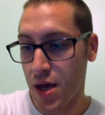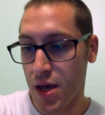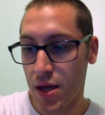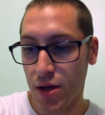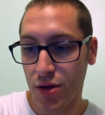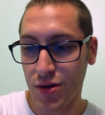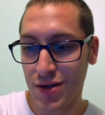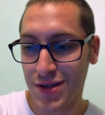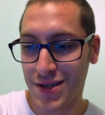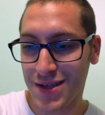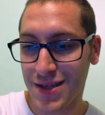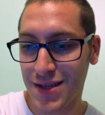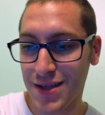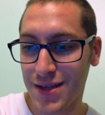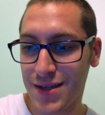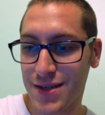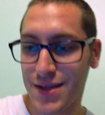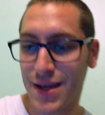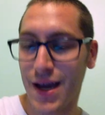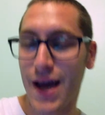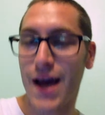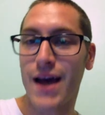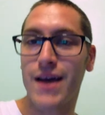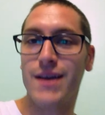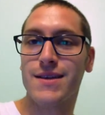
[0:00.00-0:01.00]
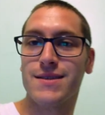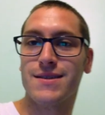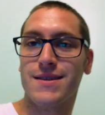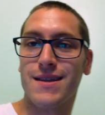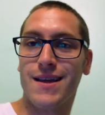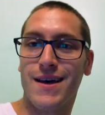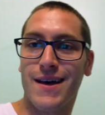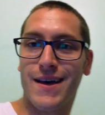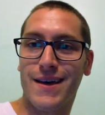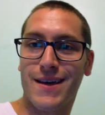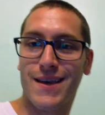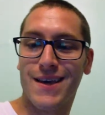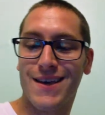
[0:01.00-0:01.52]
You just see this guy is
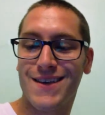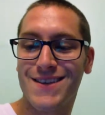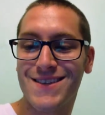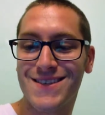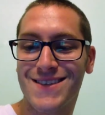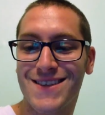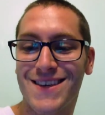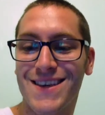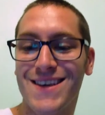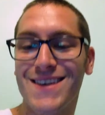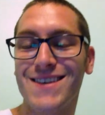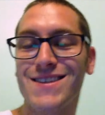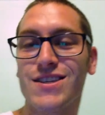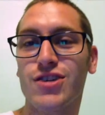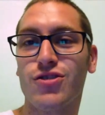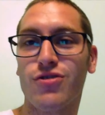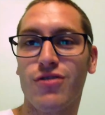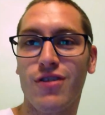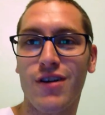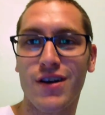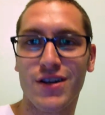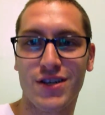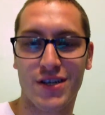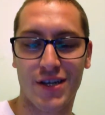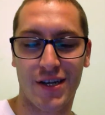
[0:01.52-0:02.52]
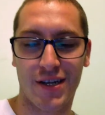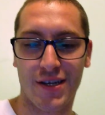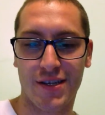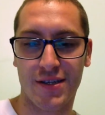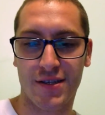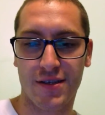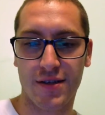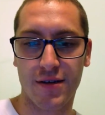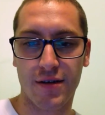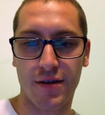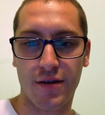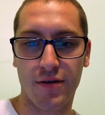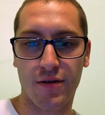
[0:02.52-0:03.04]
like, he's he's crushing it.
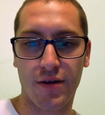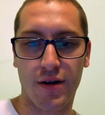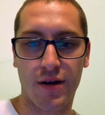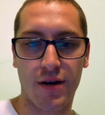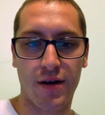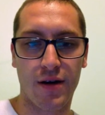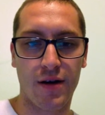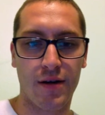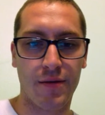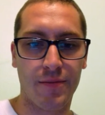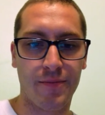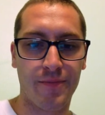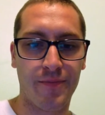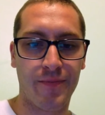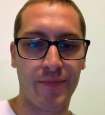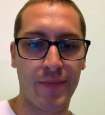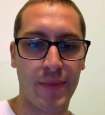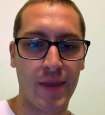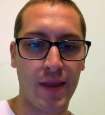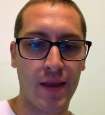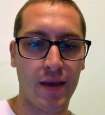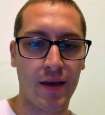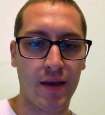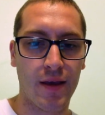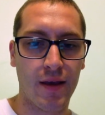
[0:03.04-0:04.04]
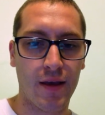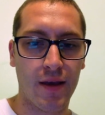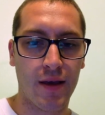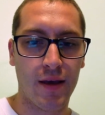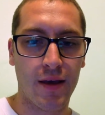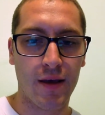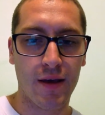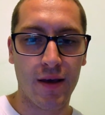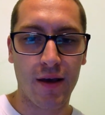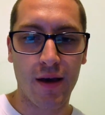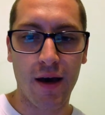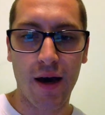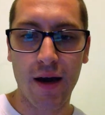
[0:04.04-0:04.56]
So, um,
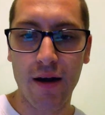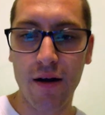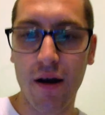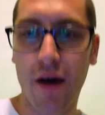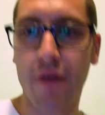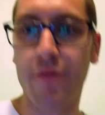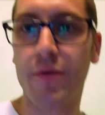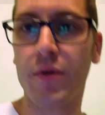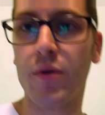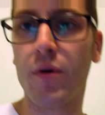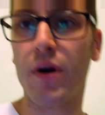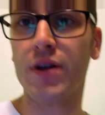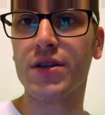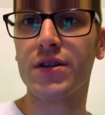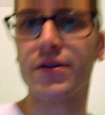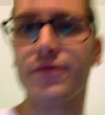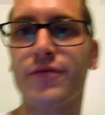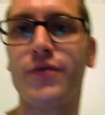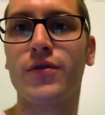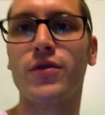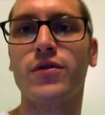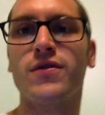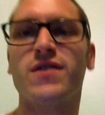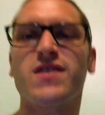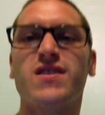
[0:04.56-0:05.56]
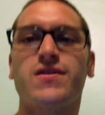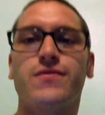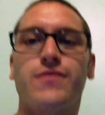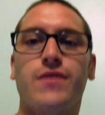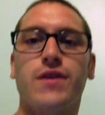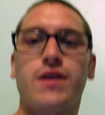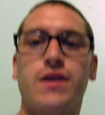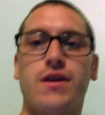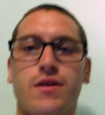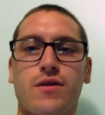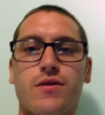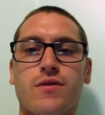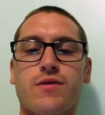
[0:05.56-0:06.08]
I don't know, I've been watching a few of his
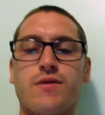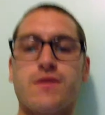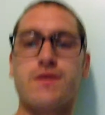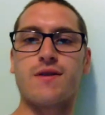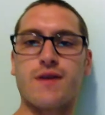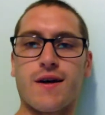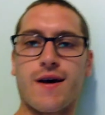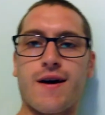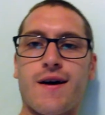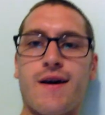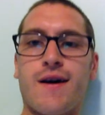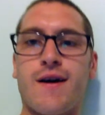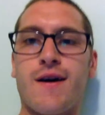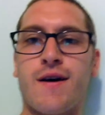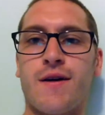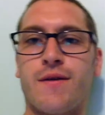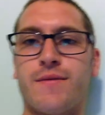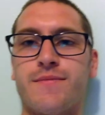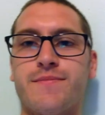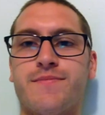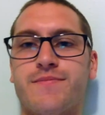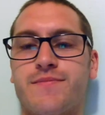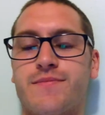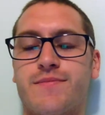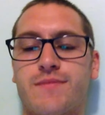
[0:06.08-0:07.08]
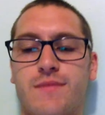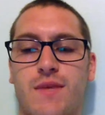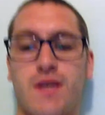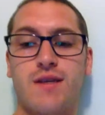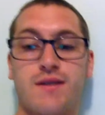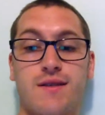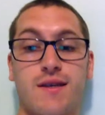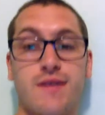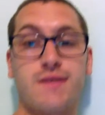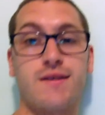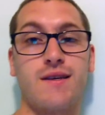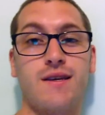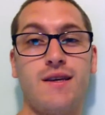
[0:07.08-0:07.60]
videos. Um, he
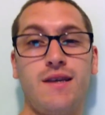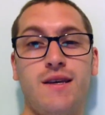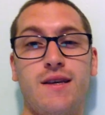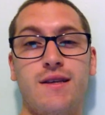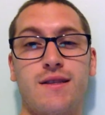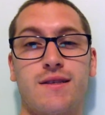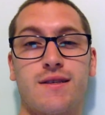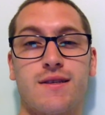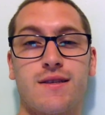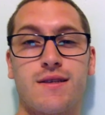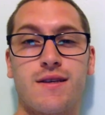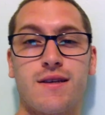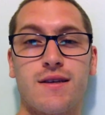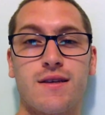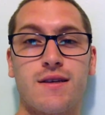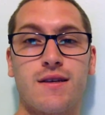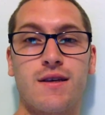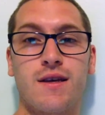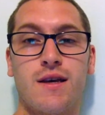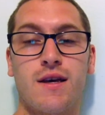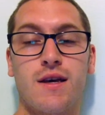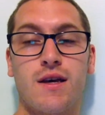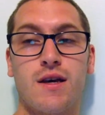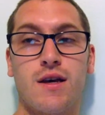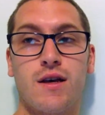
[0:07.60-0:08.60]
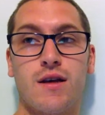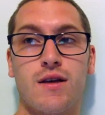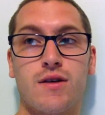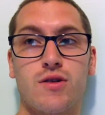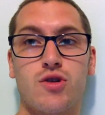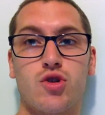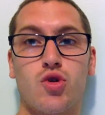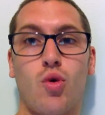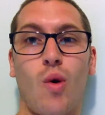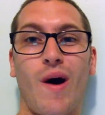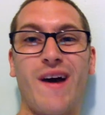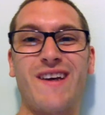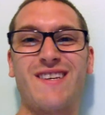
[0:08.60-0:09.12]
says he eats
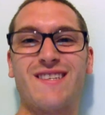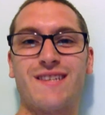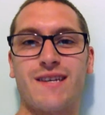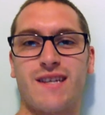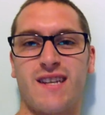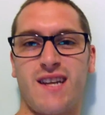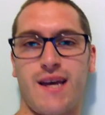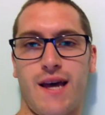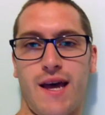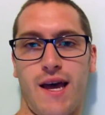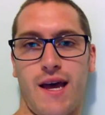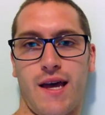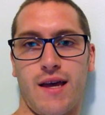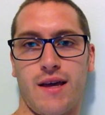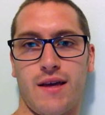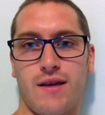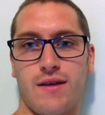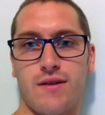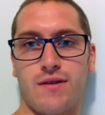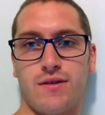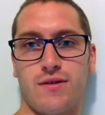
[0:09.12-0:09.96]
twice a day.